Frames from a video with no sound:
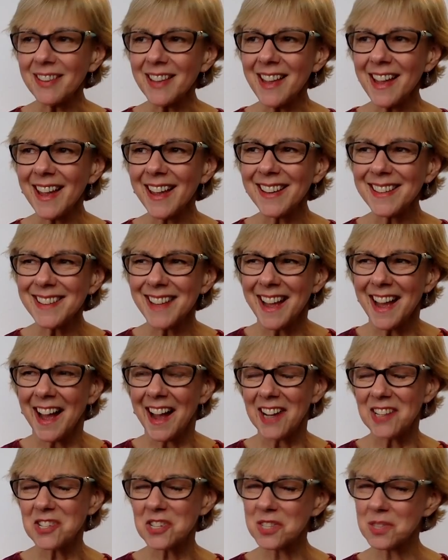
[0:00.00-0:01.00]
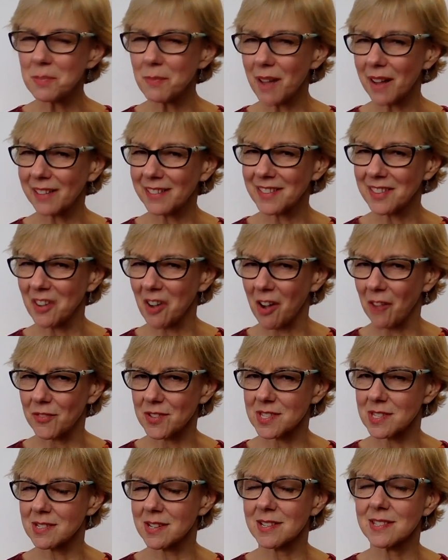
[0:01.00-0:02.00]
and I took them back to the
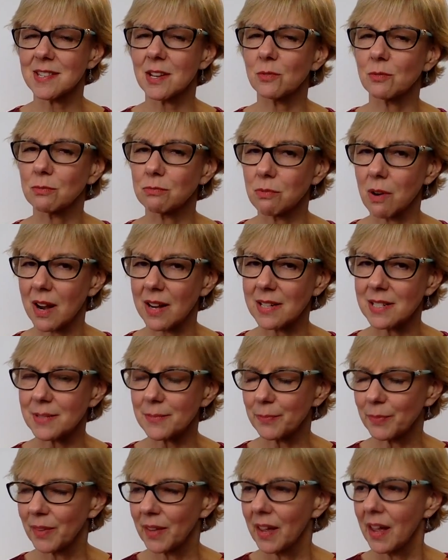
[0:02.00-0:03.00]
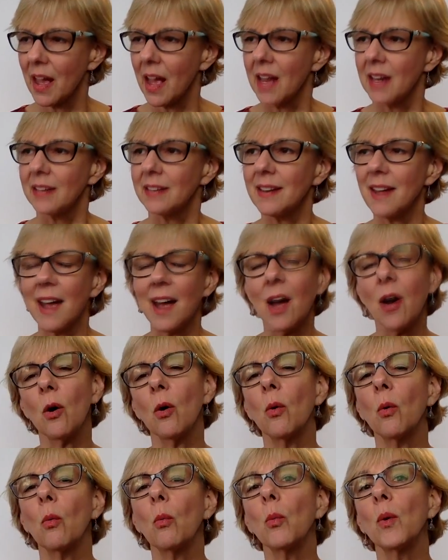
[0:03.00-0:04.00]
office and I said, right,
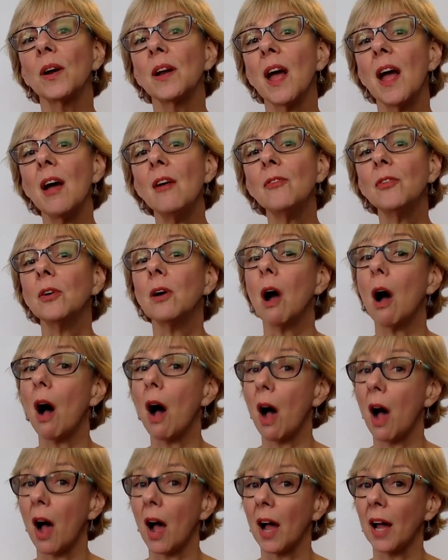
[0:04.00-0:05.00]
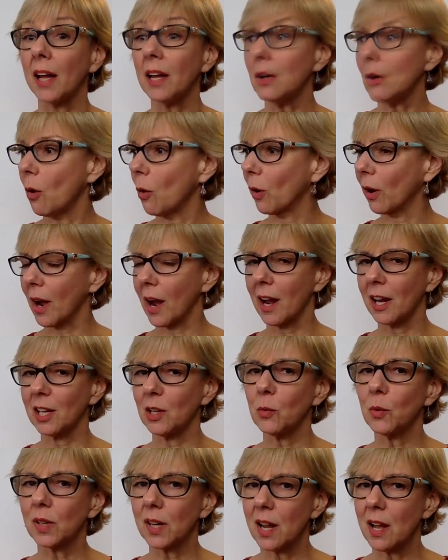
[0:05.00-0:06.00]
now whenever I or
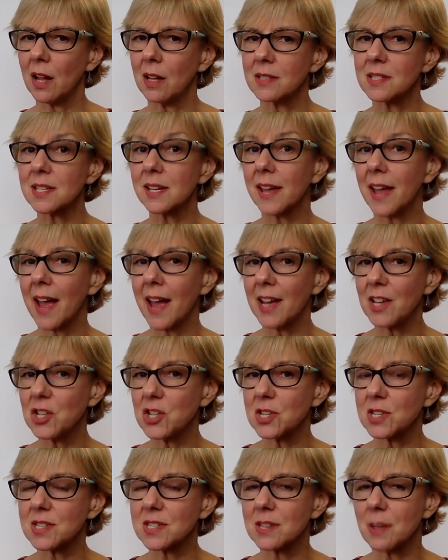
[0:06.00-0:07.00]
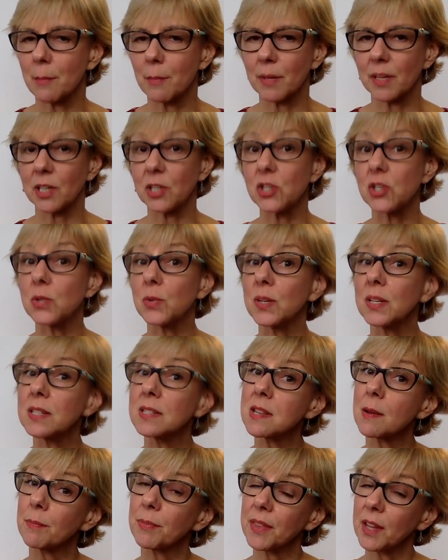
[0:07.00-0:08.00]
anyone else catches somebody doing
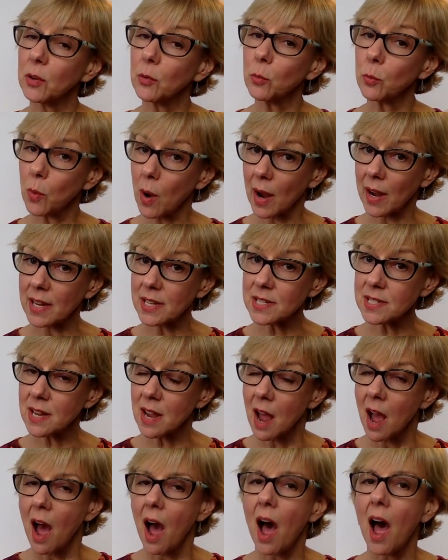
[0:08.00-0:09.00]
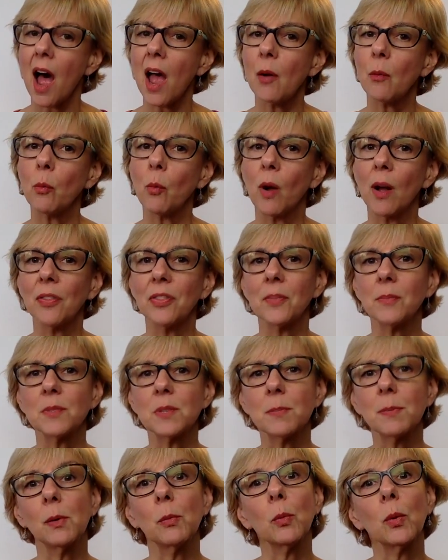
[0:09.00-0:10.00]
something right, I want them
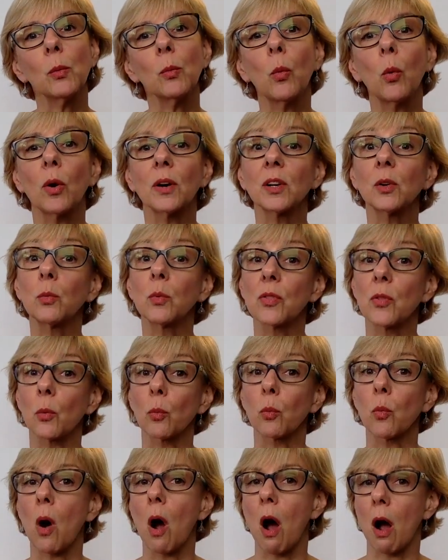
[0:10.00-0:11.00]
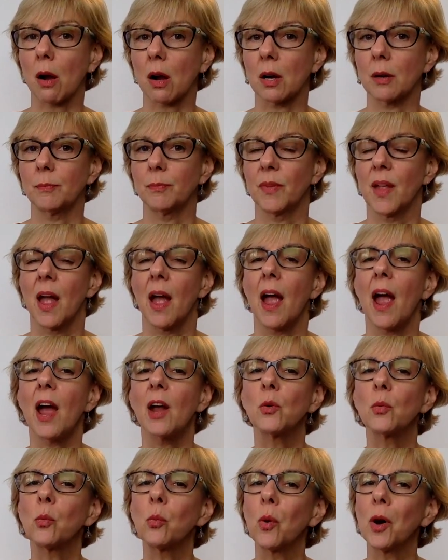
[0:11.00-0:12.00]
to be rewarded with a rock.
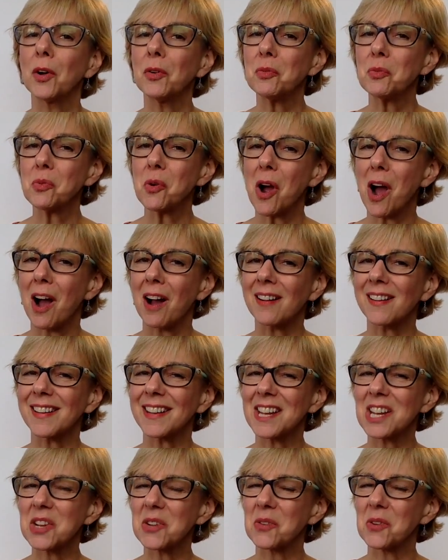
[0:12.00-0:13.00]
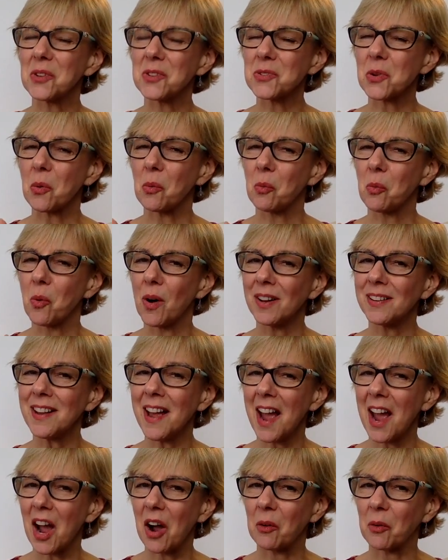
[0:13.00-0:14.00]
And one rock equals
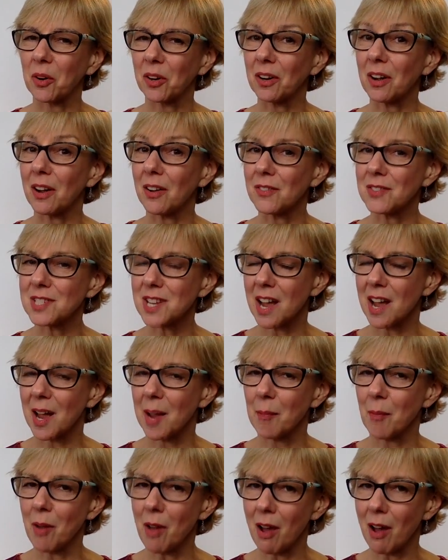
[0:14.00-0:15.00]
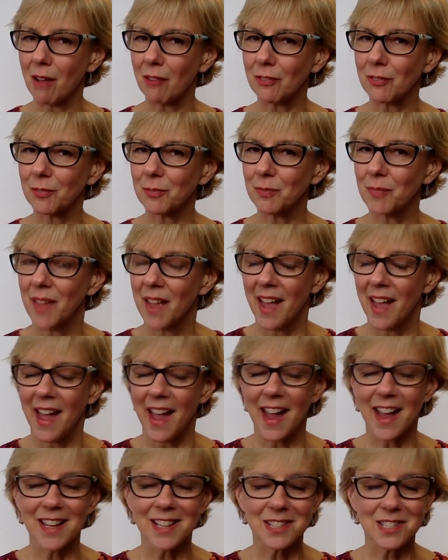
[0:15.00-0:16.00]
1 hour of time off.
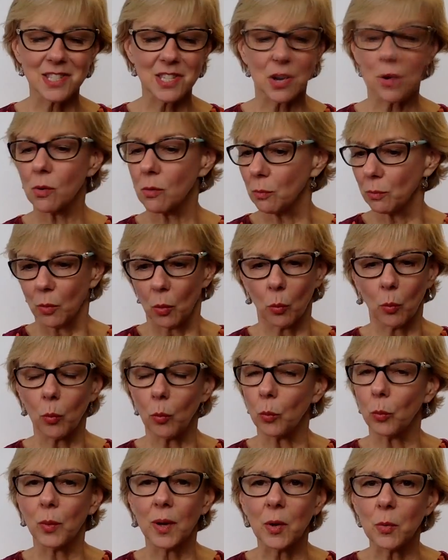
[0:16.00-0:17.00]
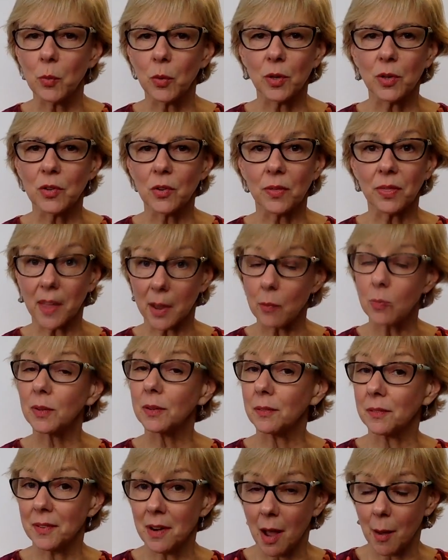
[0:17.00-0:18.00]
And so they
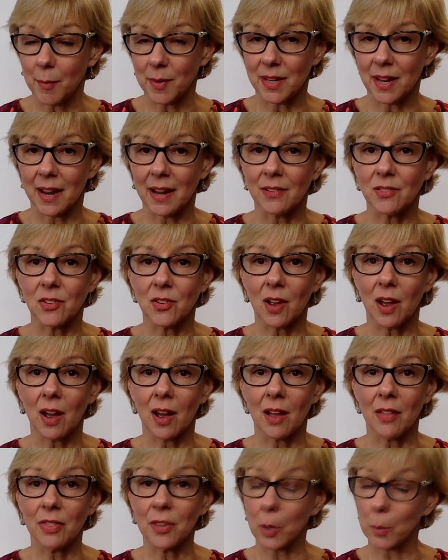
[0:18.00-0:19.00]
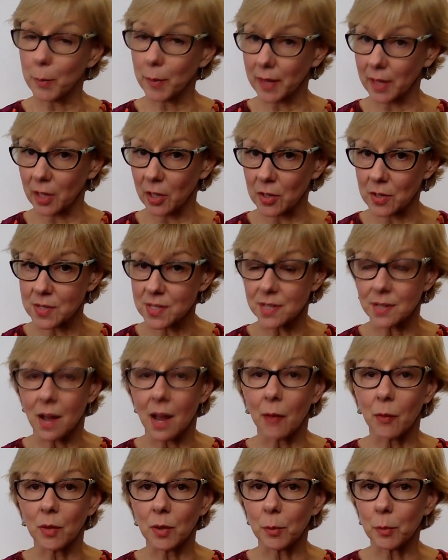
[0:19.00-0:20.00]
would nominate their peers and
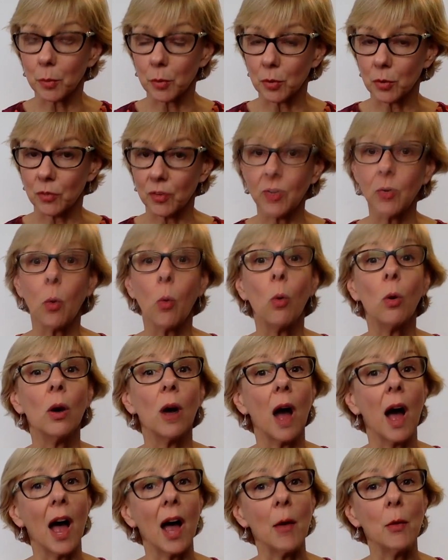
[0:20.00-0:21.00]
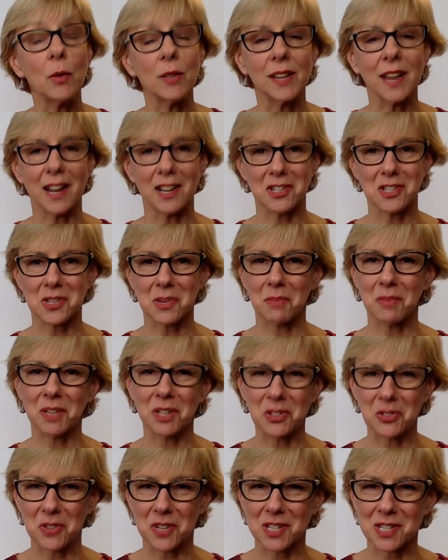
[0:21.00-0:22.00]
I would approve it, or I would catch
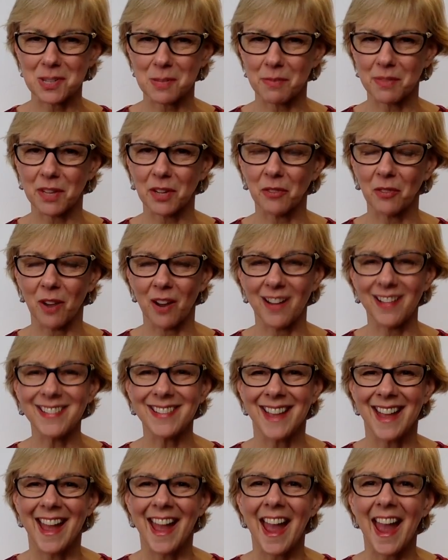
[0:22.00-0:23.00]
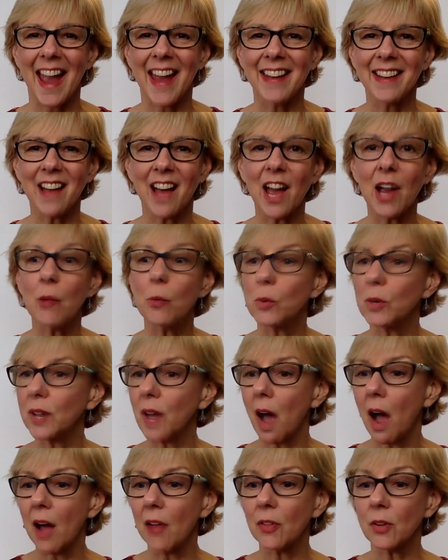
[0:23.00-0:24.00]
somebody doing something right. And I
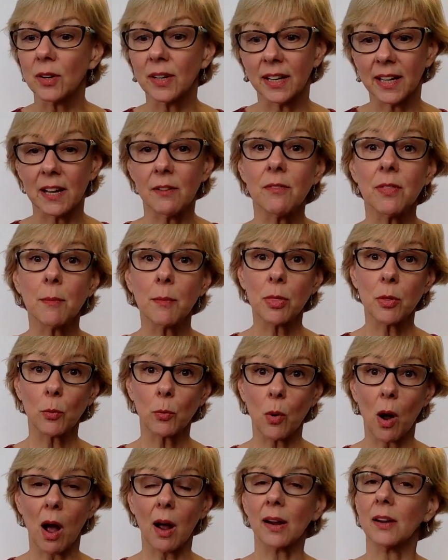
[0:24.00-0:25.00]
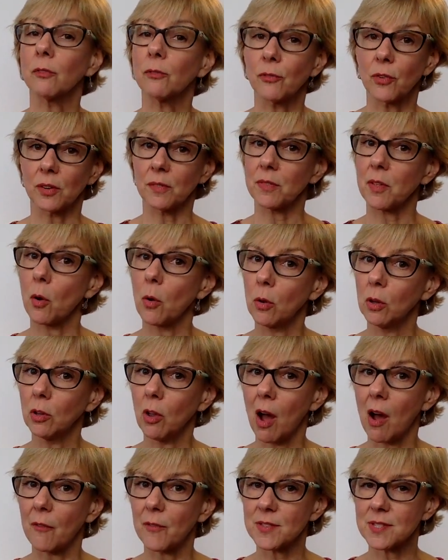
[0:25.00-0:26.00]
would either give them the rock in front of the
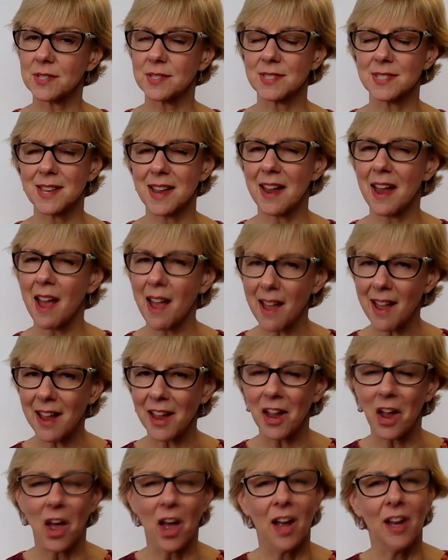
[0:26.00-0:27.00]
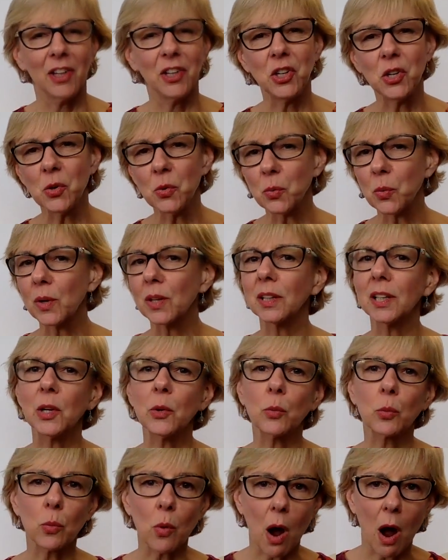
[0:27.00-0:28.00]
whole office and say, hey, you
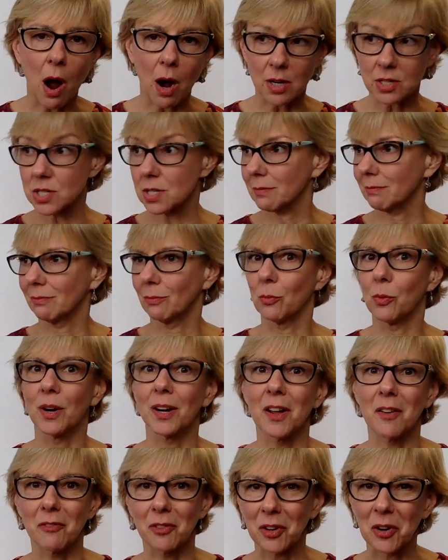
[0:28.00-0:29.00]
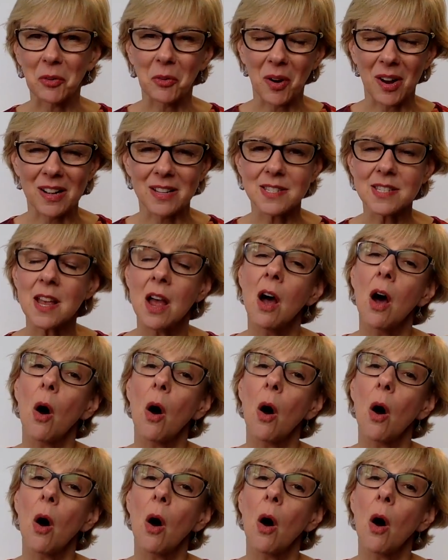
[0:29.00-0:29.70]
really rocked whatever it was.